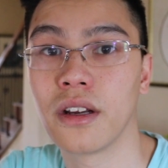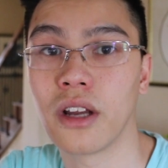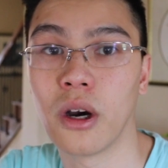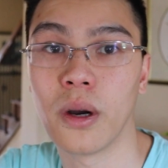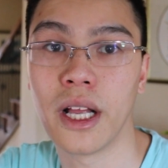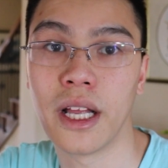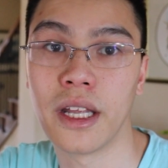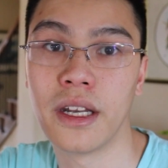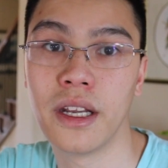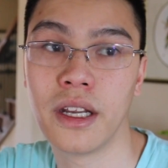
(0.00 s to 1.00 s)
go
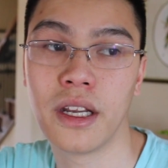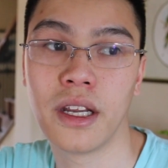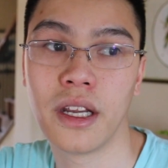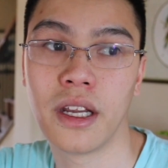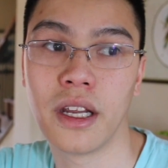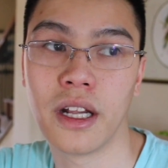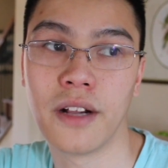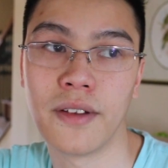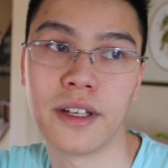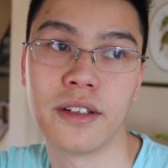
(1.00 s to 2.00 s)
ahead
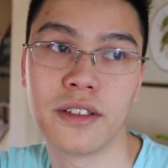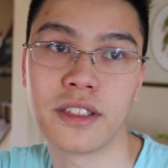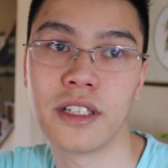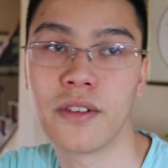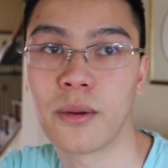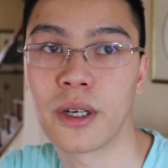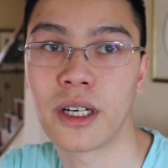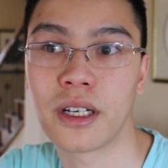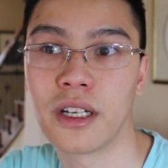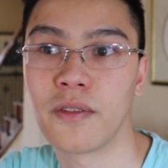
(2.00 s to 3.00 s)
and then see if they
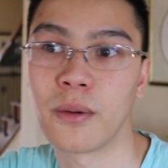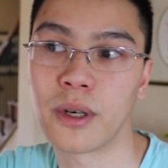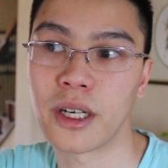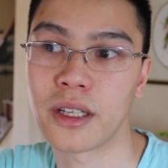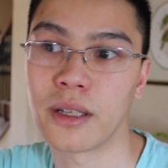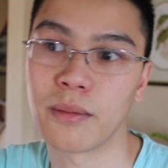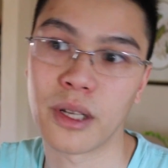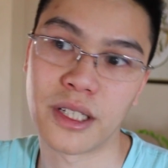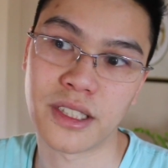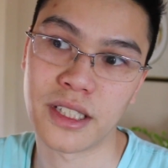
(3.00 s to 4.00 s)
work. If they work, then
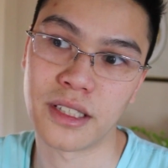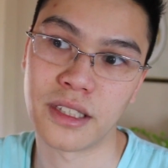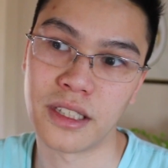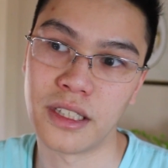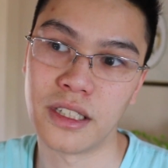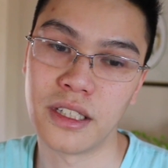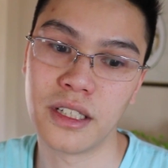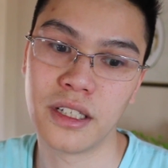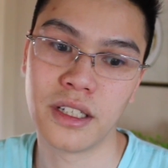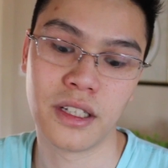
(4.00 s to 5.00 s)
place in the
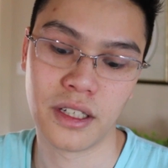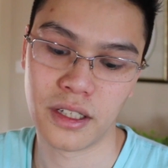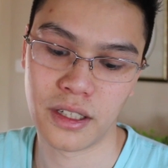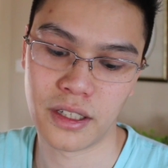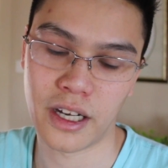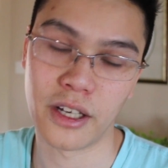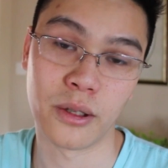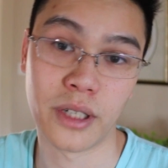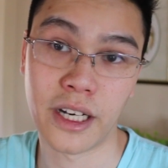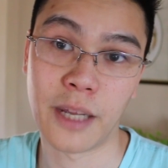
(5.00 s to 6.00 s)

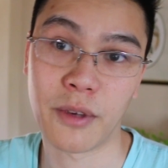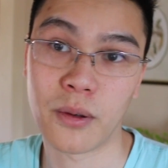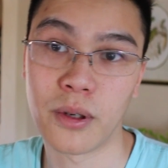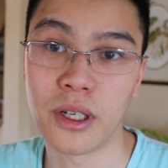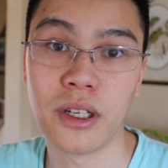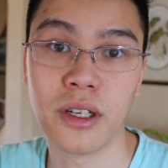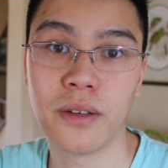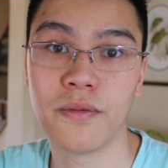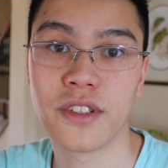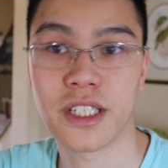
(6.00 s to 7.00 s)
Diode Dynamic one,
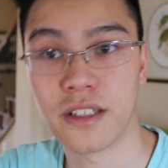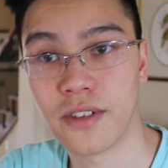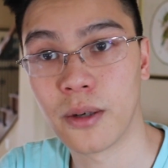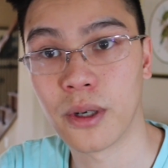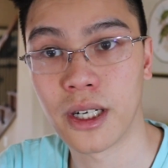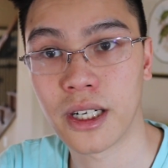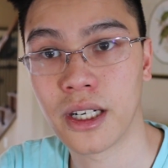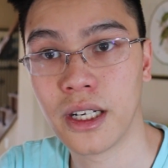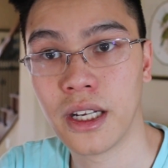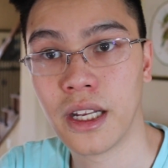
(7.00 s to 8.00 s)
see if they work,
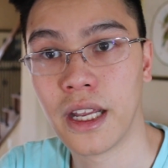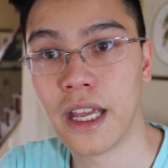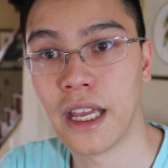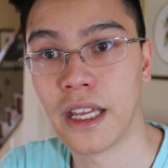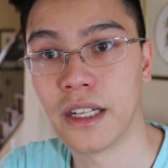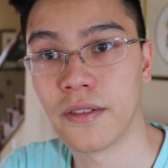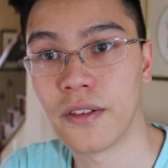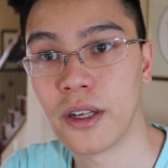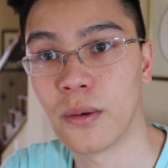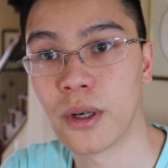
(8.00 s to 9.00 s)
and if
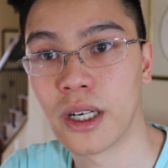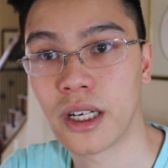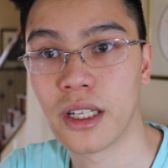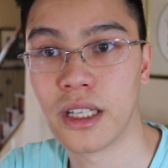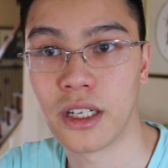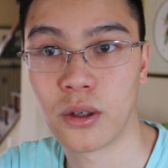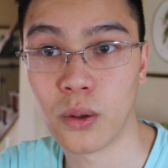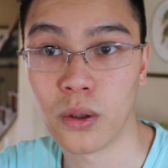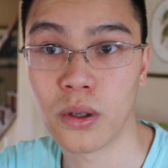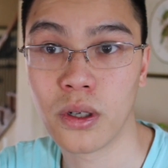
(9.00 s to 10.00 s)
they work, then
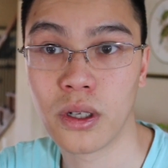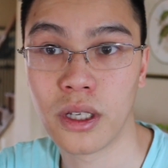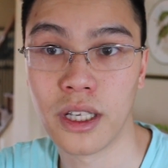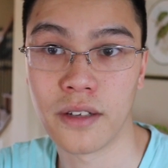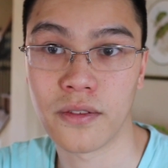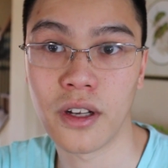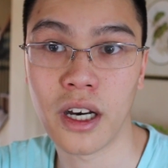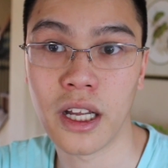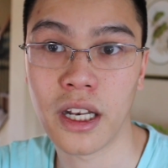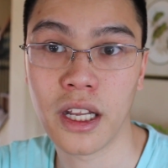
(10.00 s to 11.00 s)
cool. If
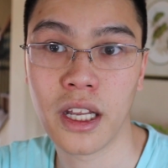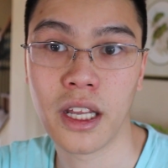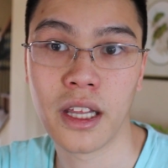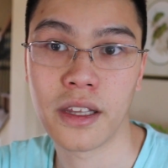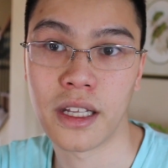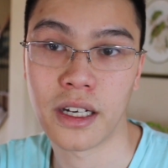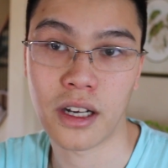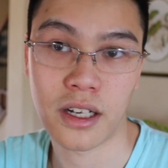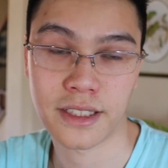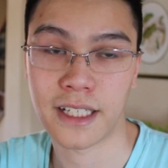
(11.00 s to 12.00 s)
not, then
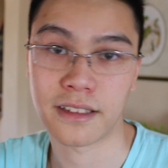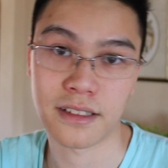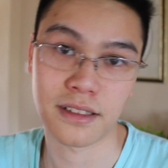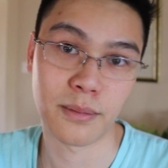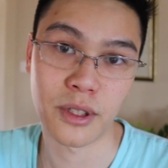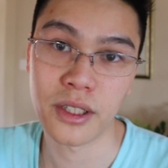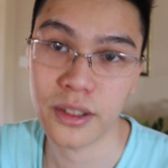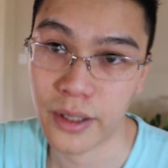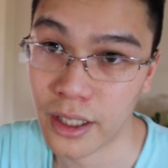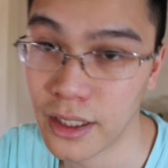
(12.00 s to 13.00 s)
contact this number.
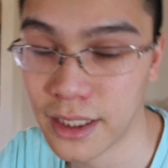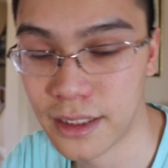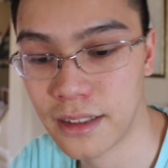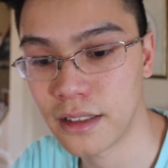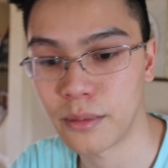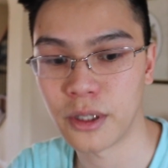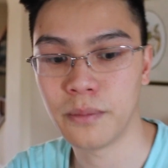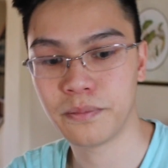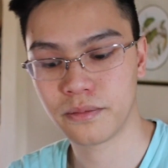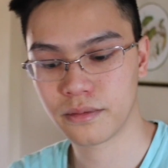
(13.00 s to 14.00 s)
So I contacted the number.